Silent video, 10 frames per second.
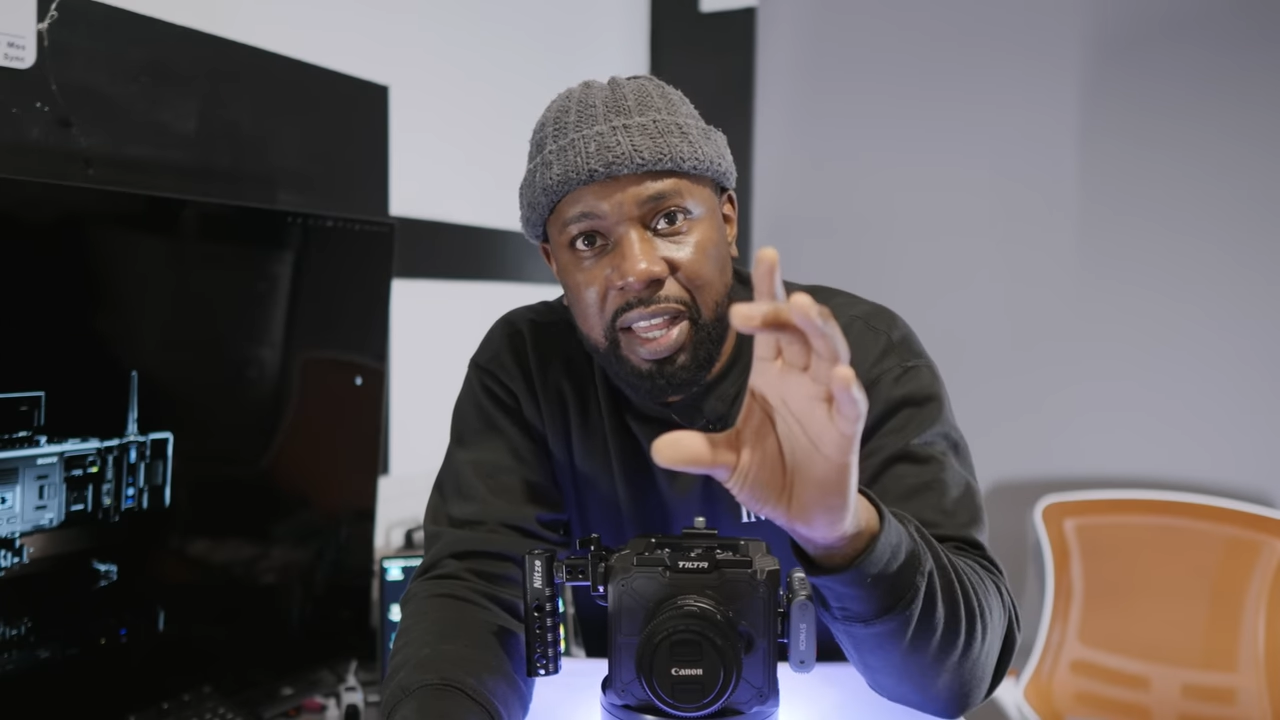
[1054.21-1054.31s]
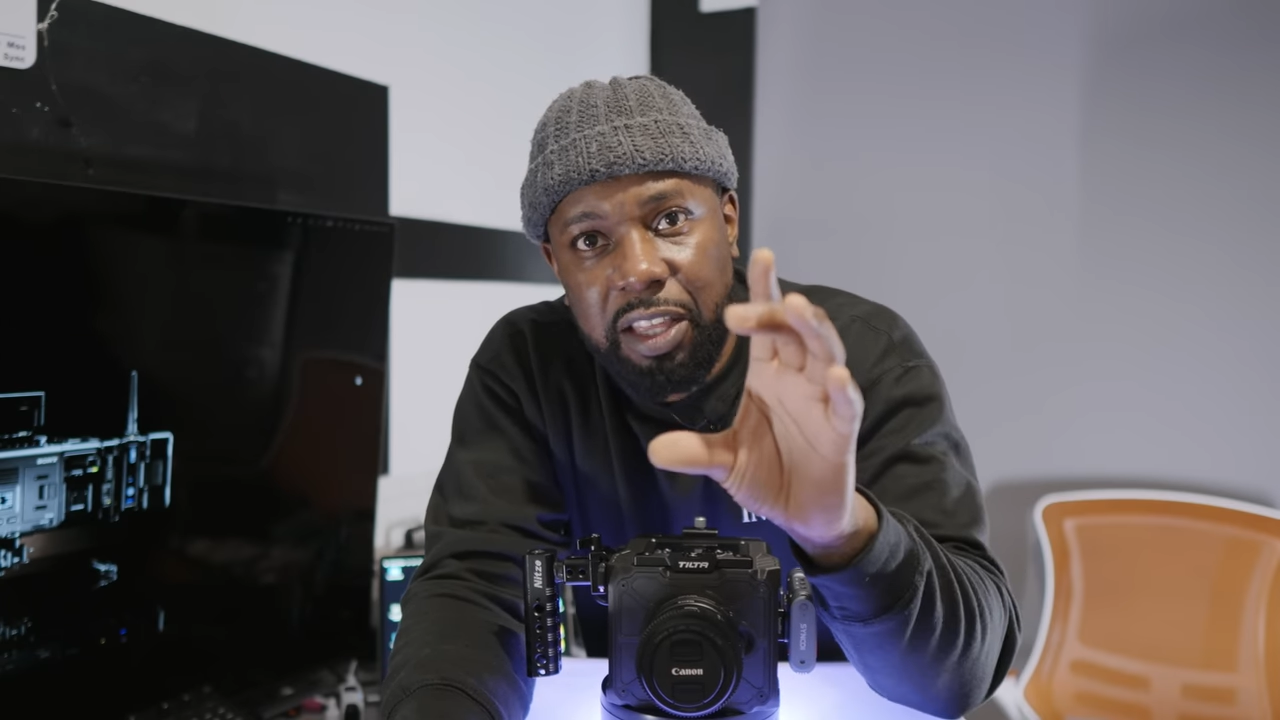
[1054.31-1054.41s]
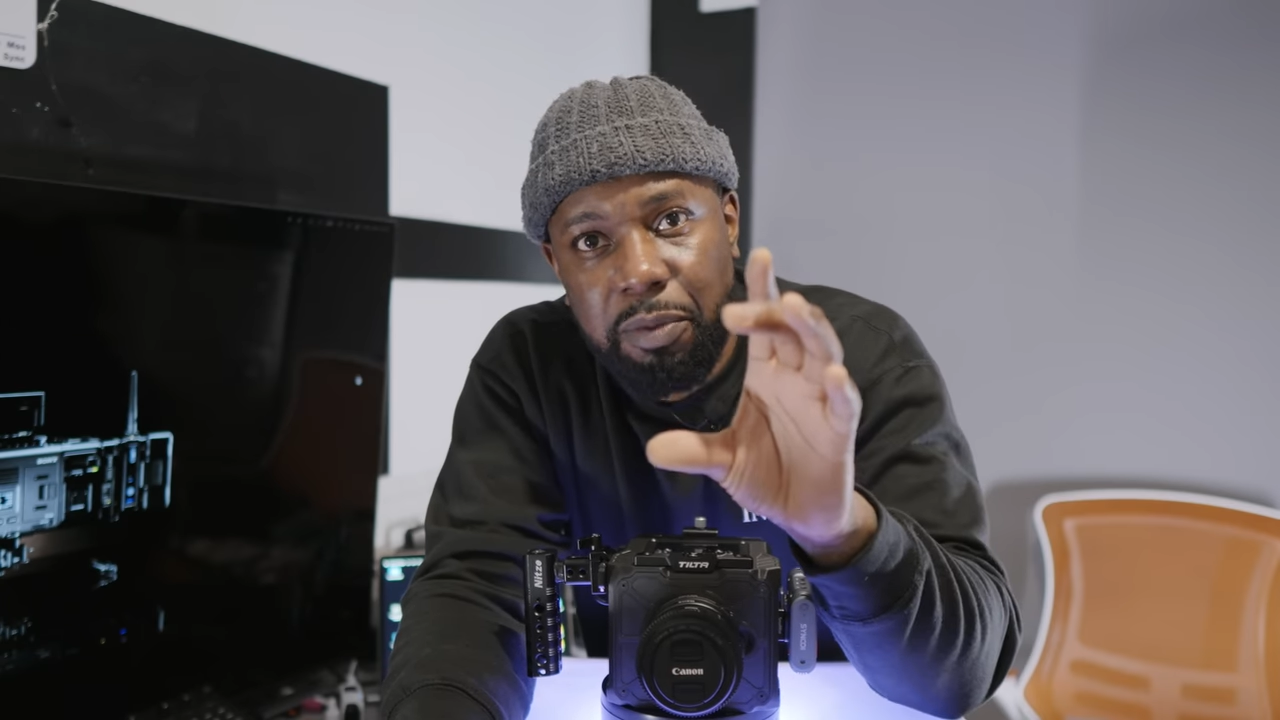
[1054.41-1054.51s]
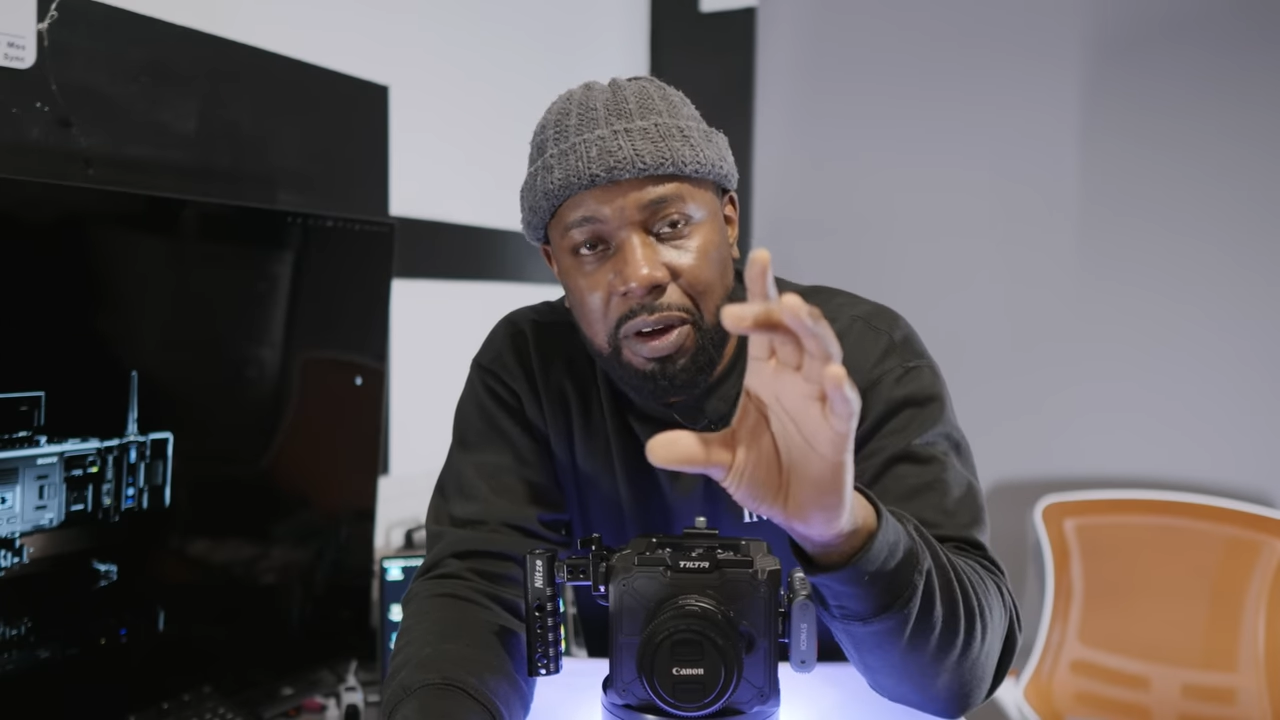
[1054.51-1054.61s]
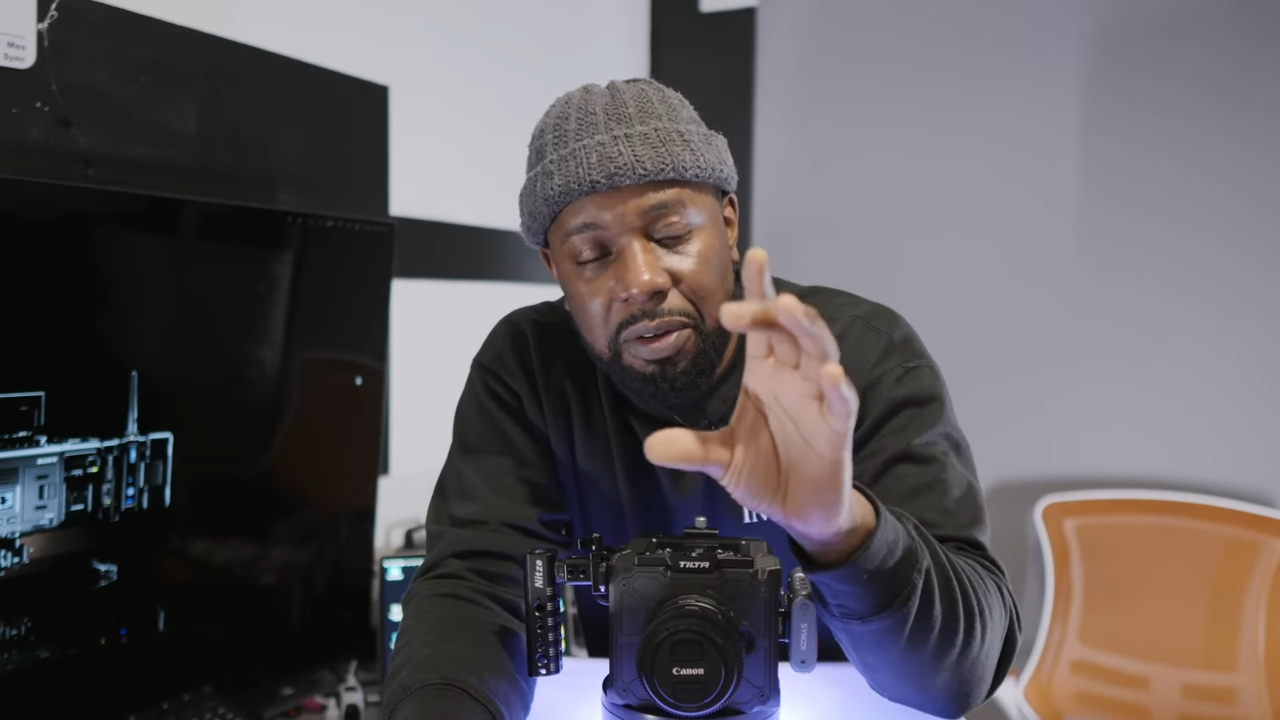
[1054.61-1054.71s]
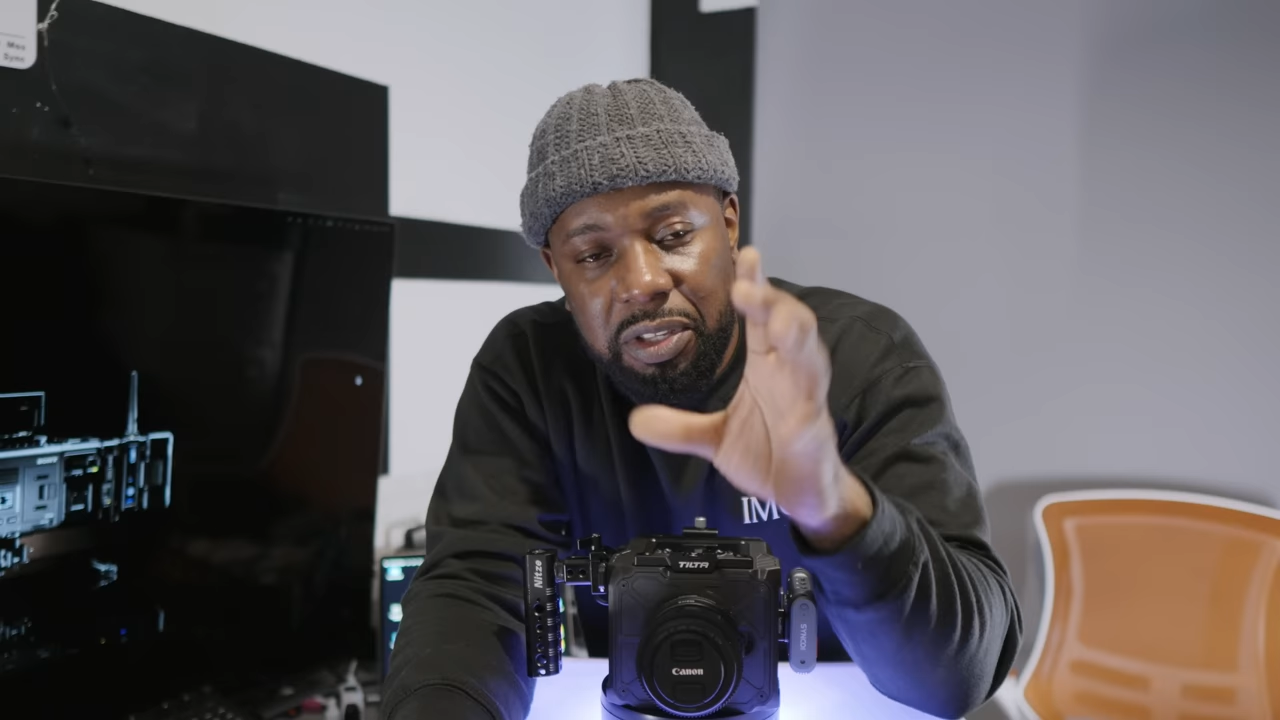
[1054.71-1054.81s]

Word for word: it as well,